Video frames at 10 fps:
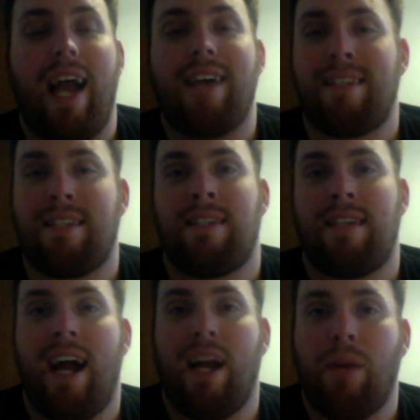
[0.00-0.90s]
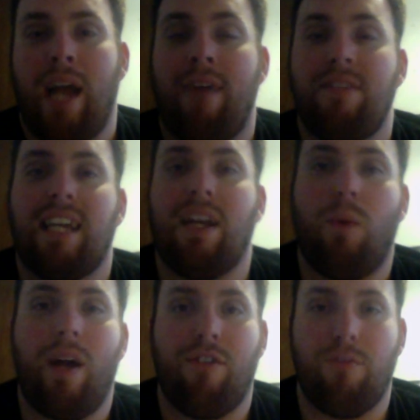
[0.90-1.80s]
as a society. We have to get
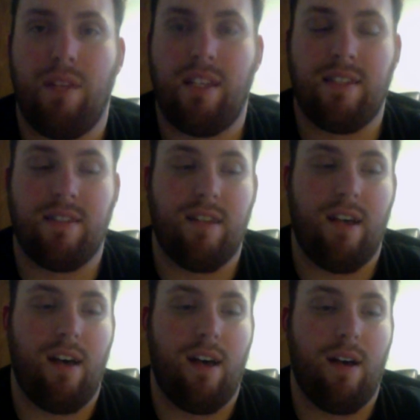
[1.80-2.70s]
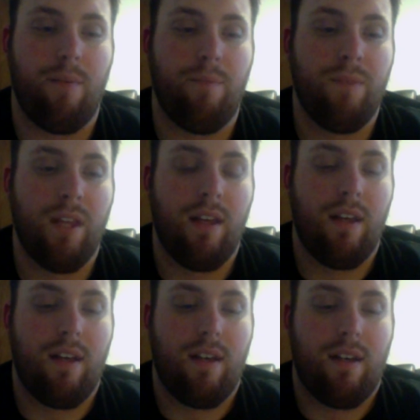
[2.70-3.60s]
away from this
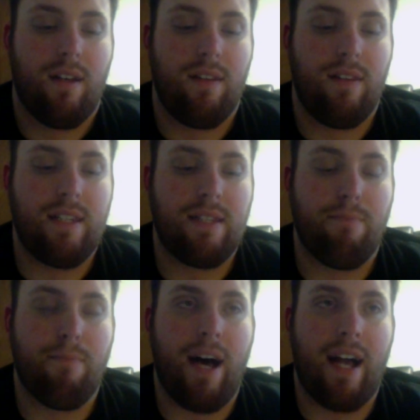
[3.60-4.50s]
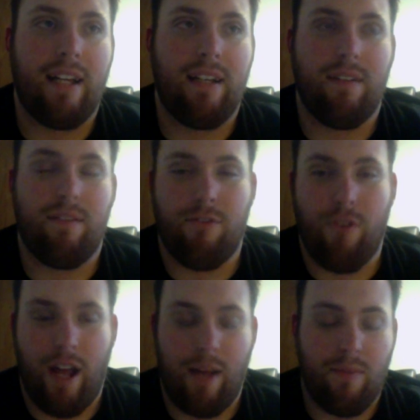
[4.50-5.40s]
this mind
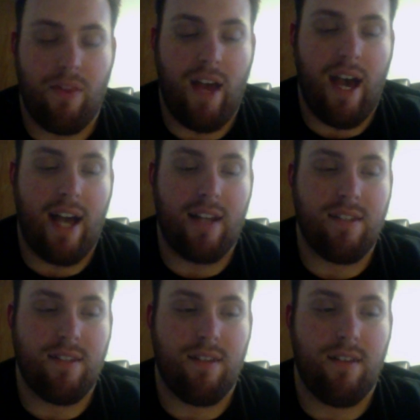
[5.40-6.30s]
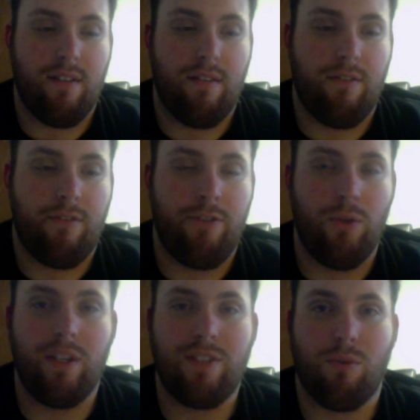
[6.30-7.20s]
frame that
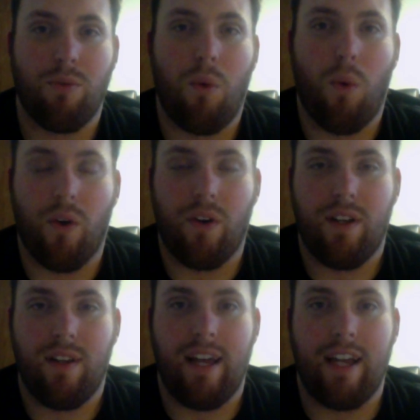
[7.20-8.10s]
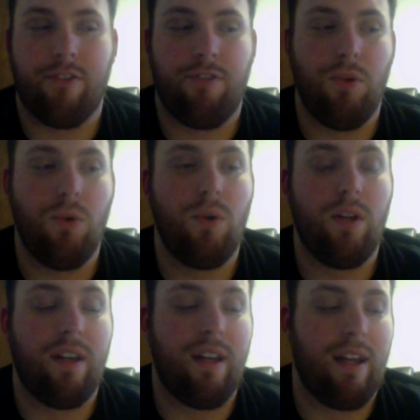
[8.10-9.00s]
food is a reward. Like
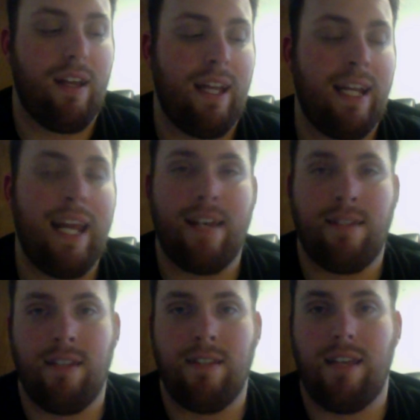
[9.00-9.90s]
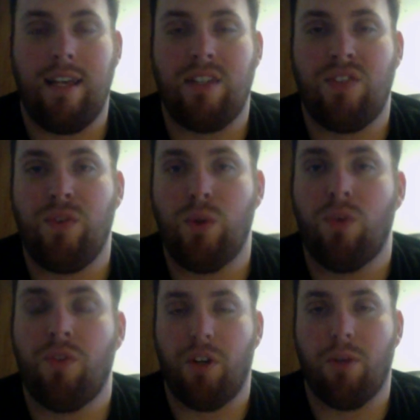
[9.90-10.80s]
food, in essence, is
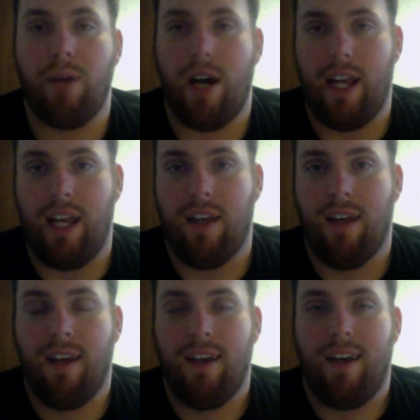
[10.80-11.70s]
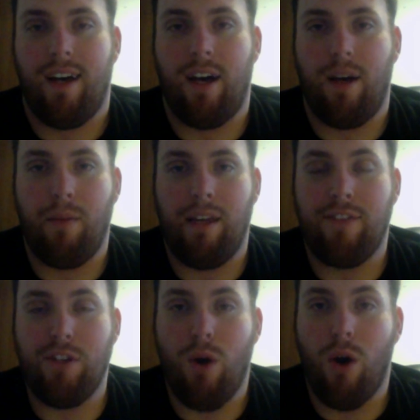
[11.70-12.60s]
fuel for body.
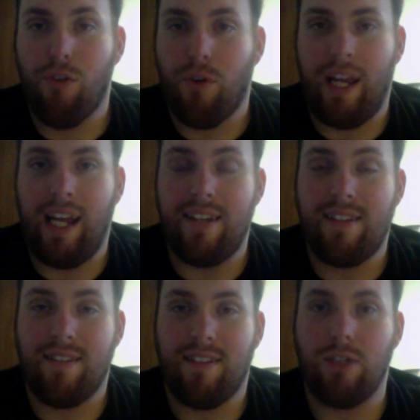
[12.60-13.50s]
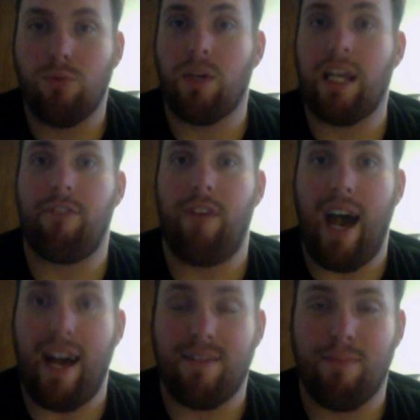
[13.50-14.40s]
If you overeat, you will get
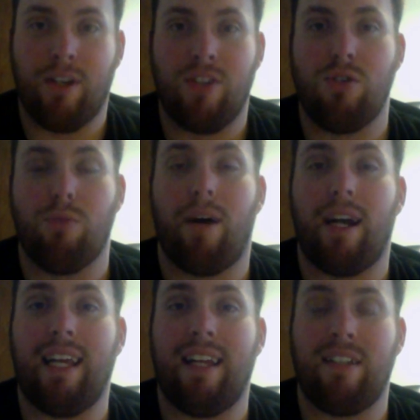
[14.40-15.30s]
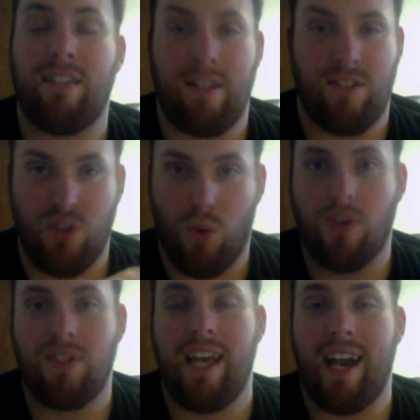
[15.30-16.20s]
fat because your body
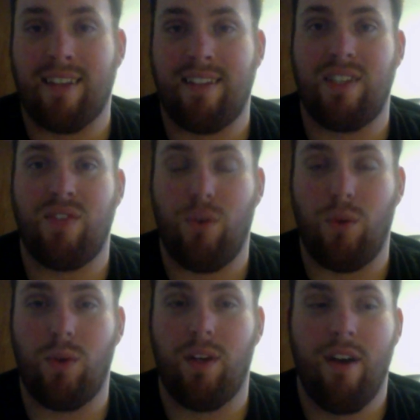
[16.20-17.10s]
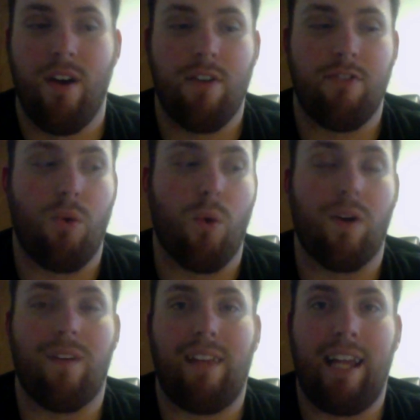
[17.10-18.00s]
stores the excess food
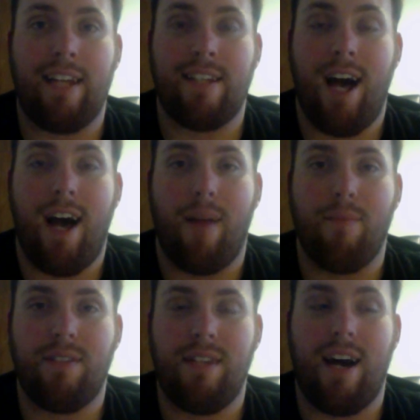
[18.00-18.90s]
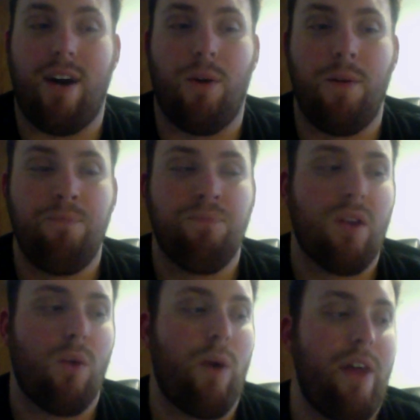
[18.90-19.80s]
for lean times. Now,
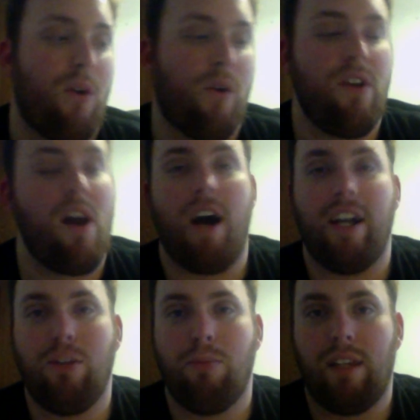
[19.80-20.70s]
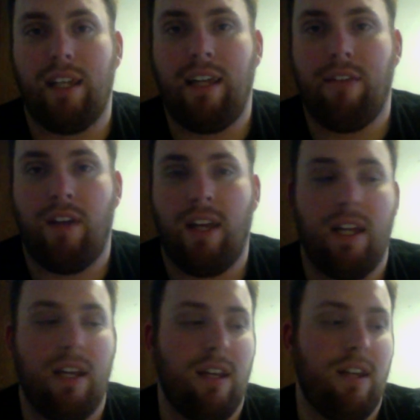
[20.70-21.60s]
whether or not you believe
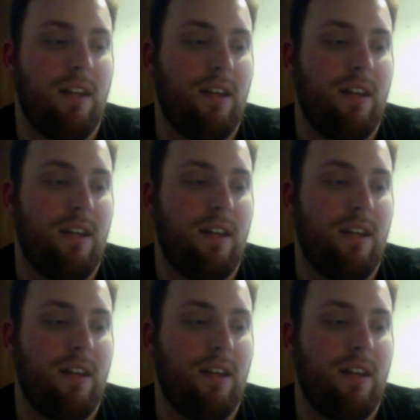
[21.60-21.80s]
in,